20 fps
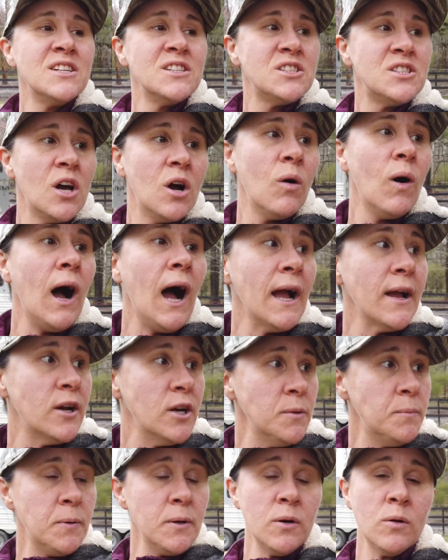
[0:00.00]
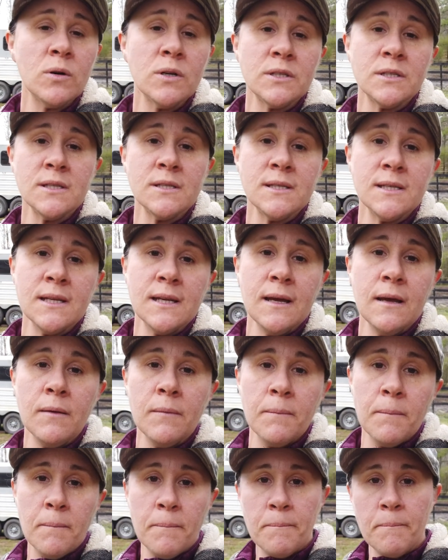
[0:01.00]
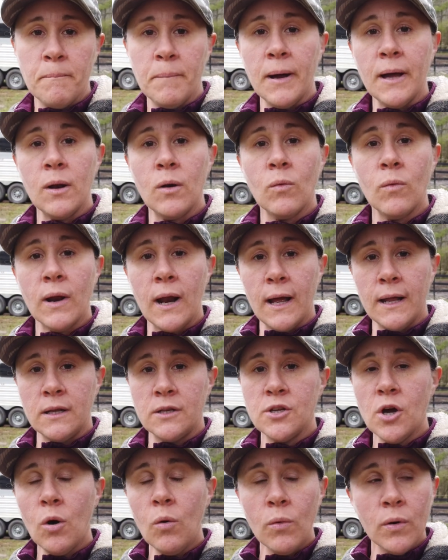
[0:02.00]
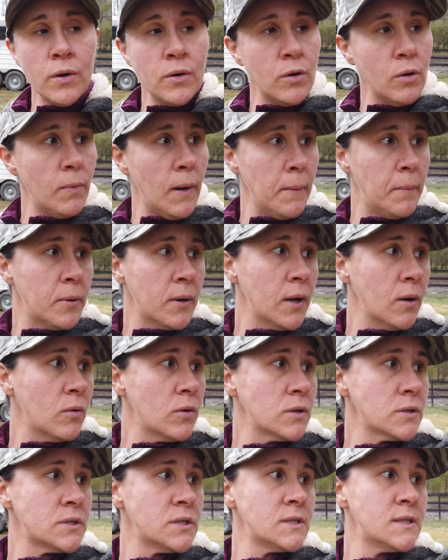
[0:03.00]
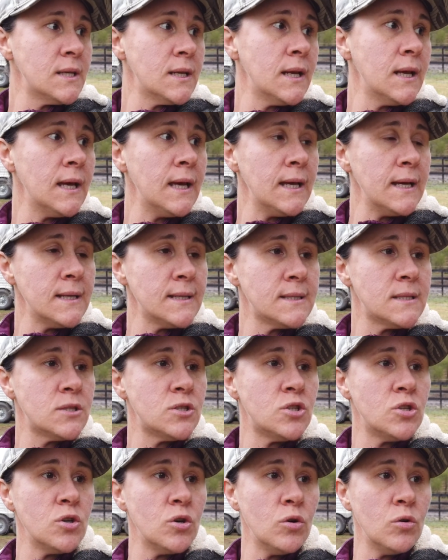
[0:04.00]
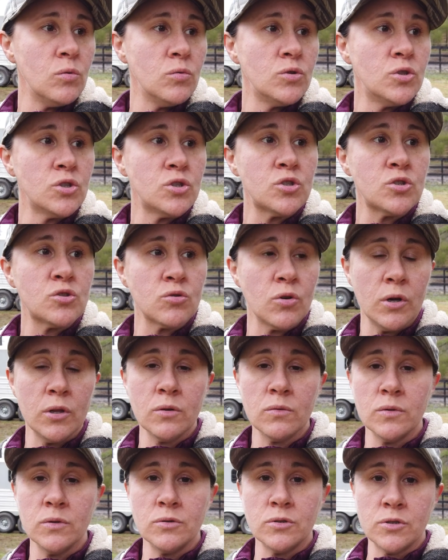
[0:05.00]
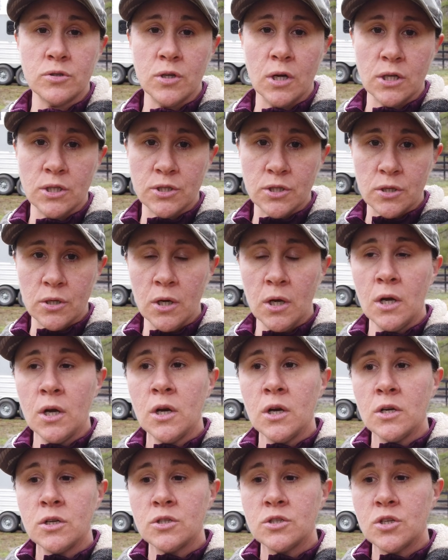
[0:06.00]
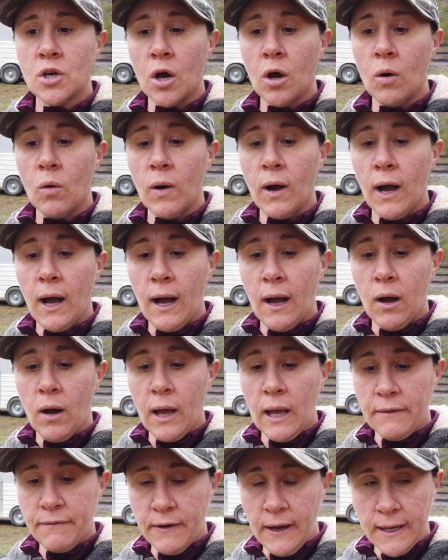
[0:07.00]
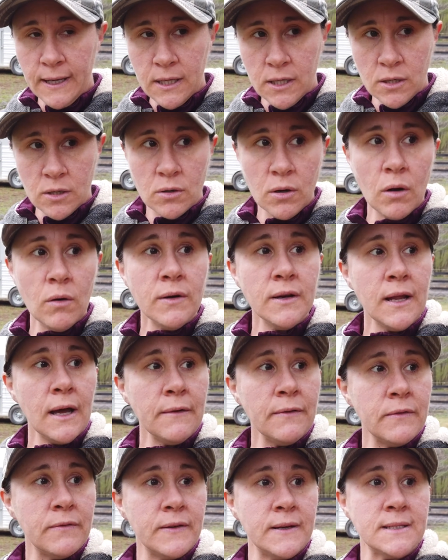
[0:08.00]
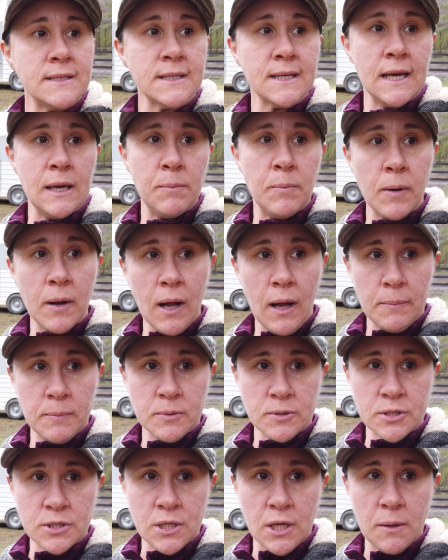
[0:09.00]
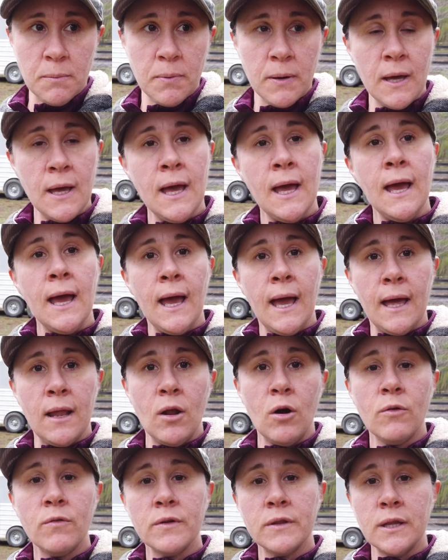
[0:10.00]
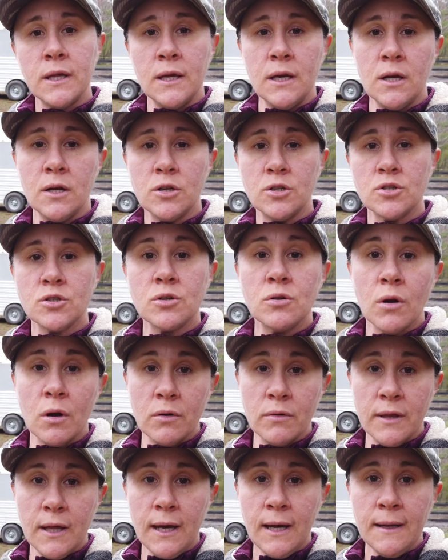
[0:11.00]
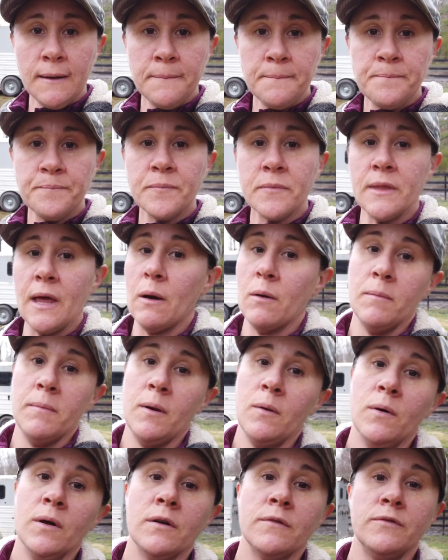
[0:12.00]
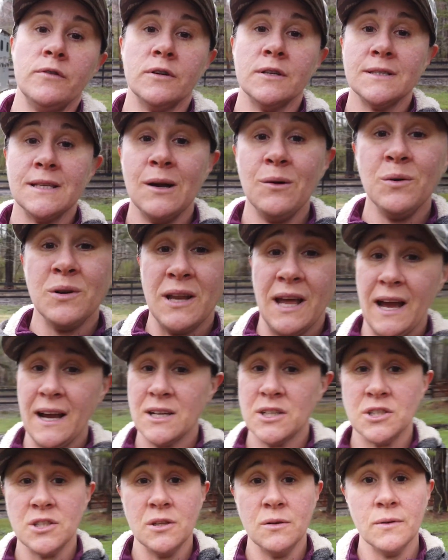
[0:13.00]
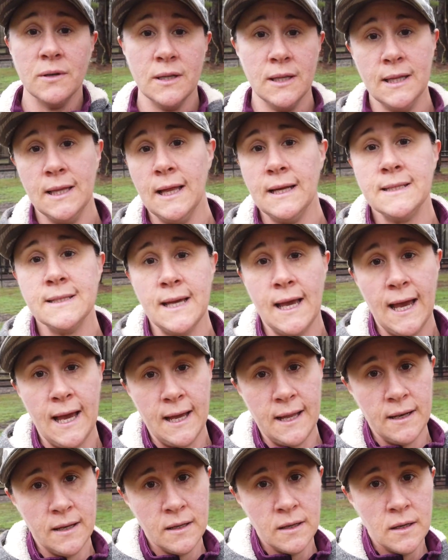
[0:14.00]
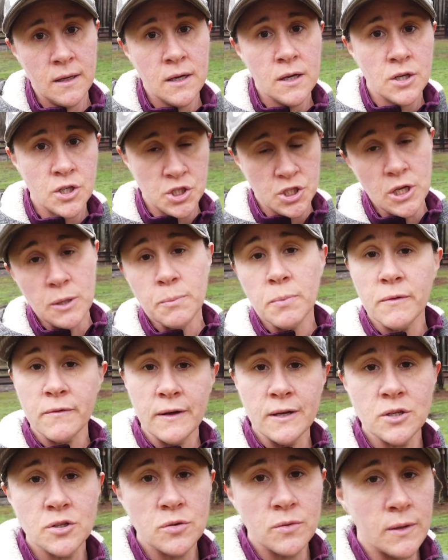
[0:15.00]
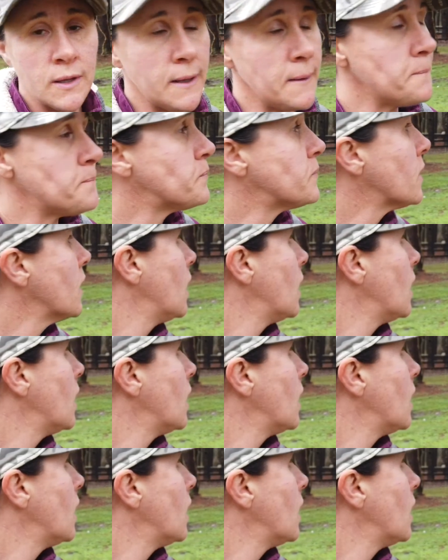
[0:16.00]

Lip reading: So I could put horses in it, but what I don't want to do by putting horses in it is to destroy the root structure. So if I can grow enough of it to keep a couple sheep and over the years grow that would be wonderful, because I would actually really like to add sheep eventually.